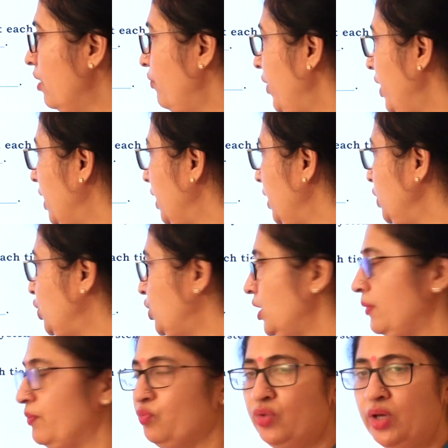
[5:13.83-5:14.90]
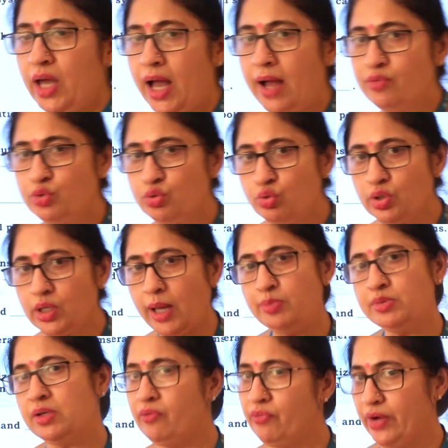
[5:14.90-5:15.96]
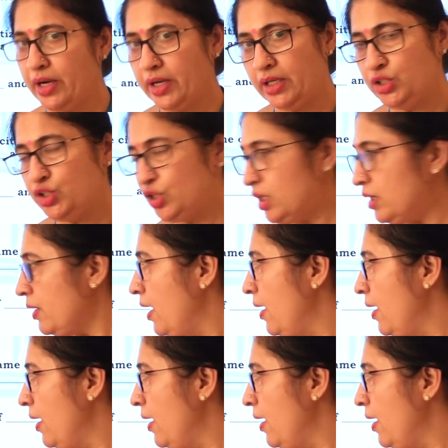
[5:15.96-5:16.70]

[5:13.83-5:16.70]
federation we have two types of federation